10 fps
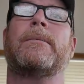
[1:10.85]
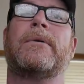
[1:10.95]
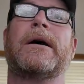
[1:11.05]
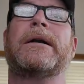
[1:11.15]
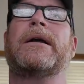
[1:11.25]

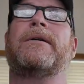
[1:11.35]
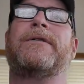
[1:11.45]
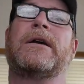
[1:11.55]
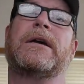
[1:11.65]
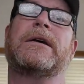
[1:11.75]
But
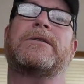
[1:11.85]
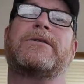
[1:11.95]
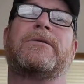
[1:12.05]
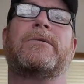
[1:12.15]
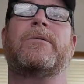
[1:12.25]
if you get
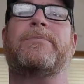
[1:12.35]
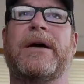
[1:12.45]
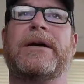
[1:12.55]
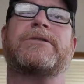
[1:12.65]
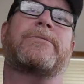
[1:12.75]
to page